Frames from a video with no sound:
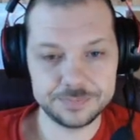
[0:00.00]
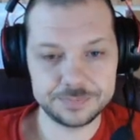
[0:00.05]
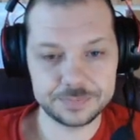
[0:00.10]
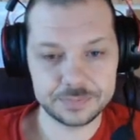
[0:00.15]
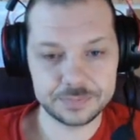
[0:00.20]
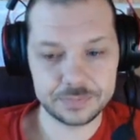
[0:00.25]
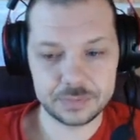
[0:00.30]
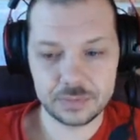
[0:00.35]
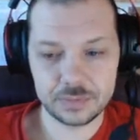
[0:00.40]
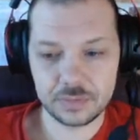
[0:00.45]

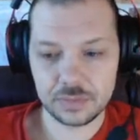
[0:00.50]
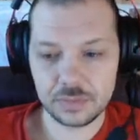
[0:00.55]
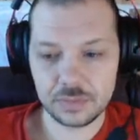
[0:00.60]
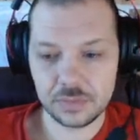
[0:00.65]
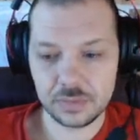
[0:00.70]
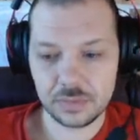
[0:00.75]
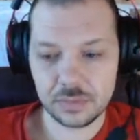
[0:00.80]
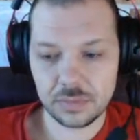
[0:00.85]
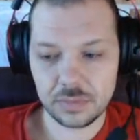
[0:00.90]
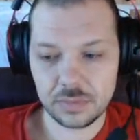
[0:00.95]

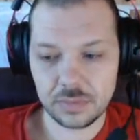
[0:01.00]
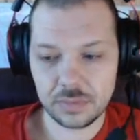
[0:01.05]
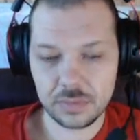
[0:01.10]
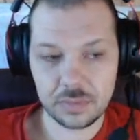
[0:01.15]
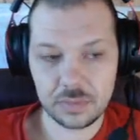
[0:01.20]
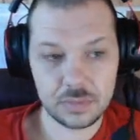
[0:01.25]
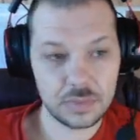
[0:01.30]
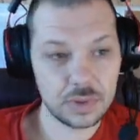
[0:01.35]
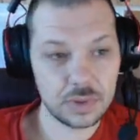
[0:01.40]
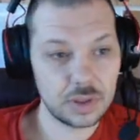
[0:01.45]

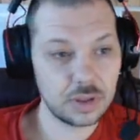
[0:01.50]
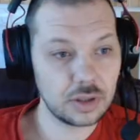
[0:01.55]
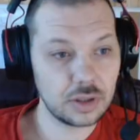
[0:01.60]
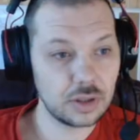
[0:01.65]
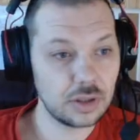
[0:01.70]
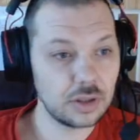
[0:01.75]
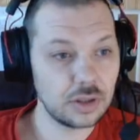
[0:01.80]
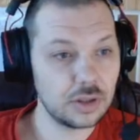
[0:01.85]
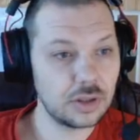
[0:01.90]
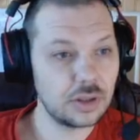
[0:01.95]

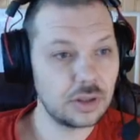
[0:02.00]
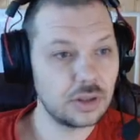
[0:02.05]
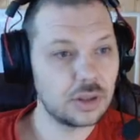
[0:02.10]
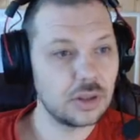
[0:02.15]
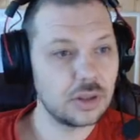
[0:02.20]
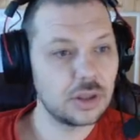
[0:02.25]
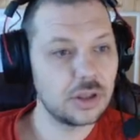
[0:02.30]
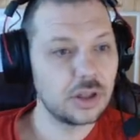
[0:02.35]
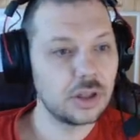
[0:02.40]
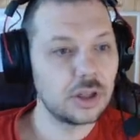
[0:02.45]

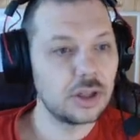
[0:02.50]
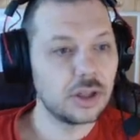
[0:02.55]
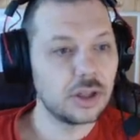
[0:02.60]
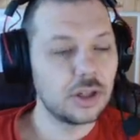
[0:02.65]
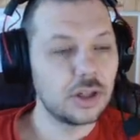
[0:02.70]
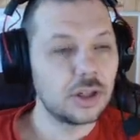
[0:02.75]
(silence)